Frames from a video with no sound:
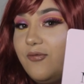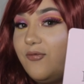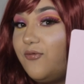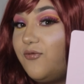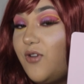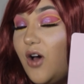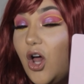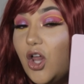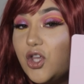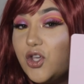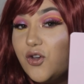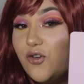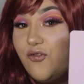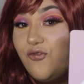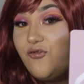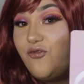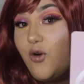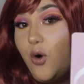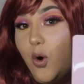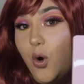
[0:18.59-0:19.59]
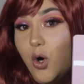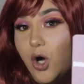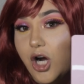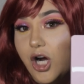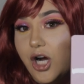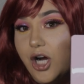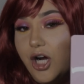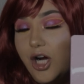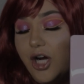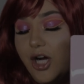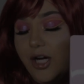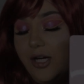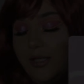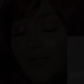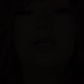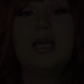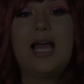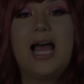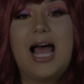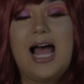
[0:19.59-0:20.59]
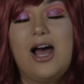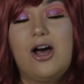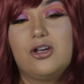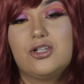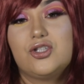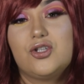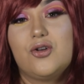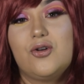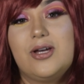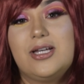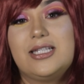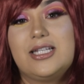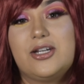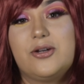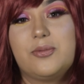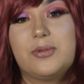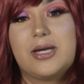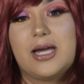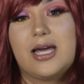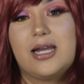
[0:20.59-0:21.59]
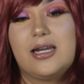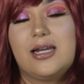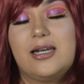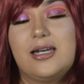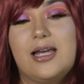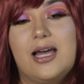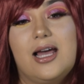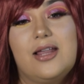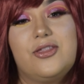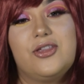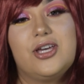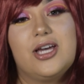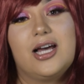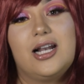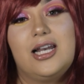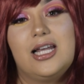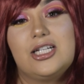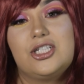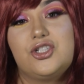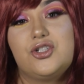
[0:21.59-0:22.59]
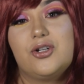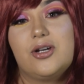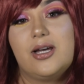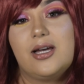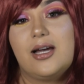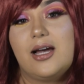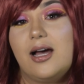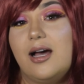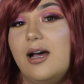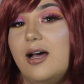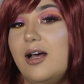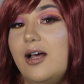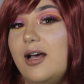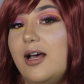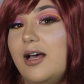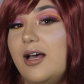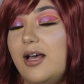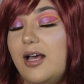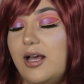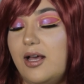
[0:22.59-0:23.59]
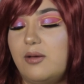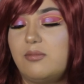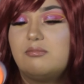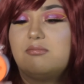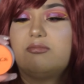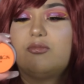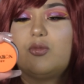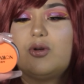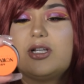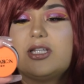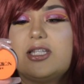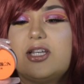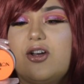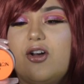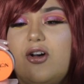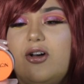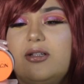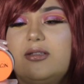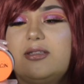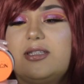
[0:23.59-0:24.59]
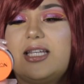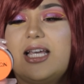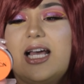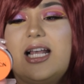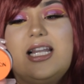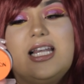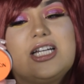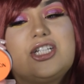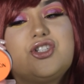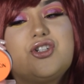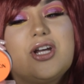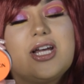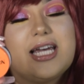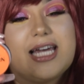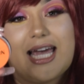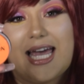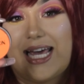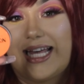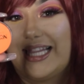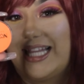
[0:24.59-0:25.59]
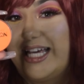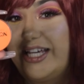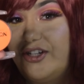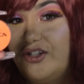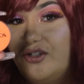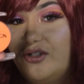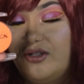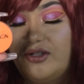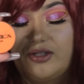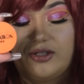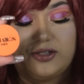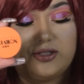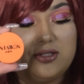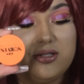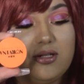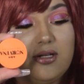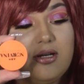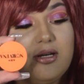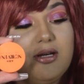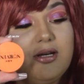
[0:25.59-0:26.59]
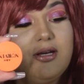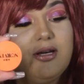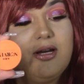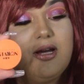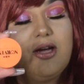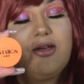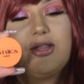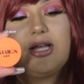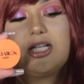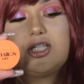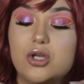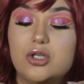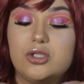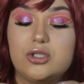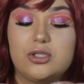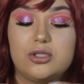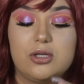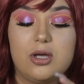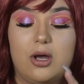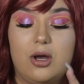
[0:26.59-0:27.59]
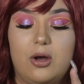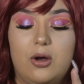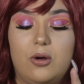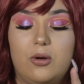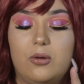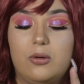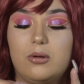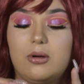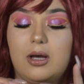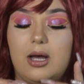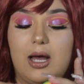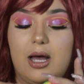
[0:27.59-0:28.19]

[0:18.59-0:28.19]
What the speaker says: Vol.4. I also ended up getting the electric, what is it called? The electric cake liners. So